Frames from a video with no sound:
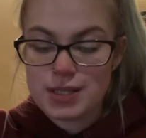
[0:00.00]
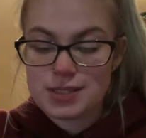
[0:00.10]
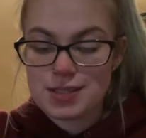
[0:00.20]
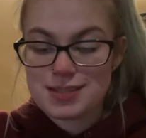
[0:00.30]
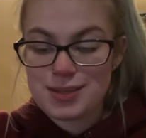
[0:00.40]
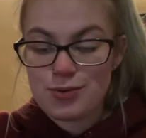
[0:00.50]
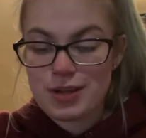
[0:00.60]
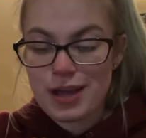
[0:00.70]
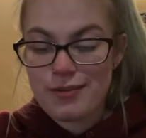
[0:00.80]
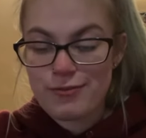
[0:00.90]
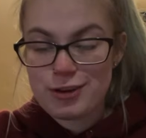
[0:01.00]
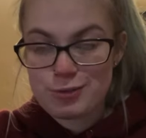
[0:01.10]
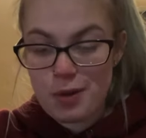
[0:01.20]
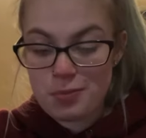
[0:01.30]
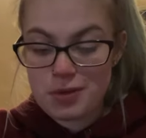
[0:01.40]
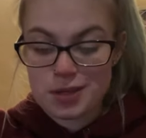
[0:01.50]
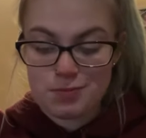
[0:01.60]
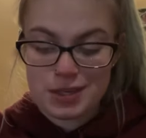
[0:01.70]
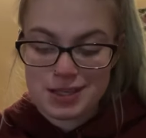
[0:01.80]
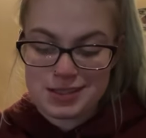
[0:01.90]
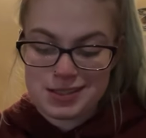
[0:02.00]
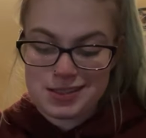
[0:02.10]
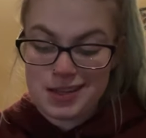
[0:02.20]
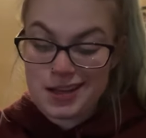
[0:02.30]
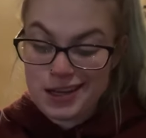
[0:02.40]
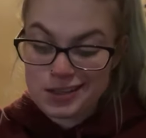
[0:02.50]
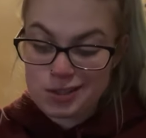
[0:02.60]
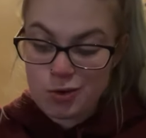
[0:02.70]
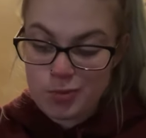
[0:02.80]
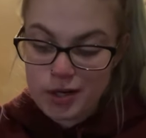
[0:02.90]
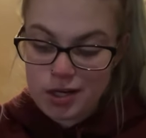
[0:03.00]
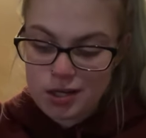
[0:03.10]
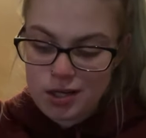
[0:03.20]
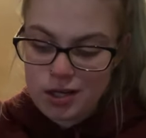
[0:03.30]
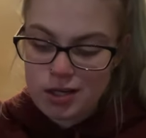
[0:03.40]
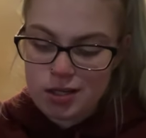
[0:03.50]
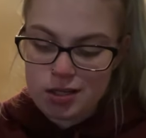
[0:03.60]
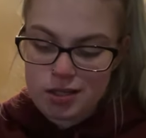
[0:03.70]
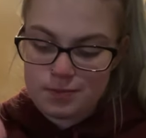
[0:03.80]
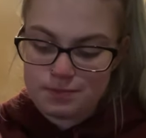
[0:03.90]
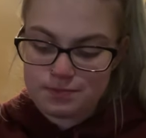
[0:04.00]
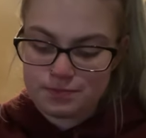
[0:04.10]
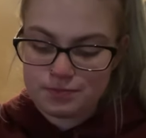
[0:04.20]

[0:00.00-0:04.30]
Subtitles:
since I don't have fresh pumpkin because it's not October, canned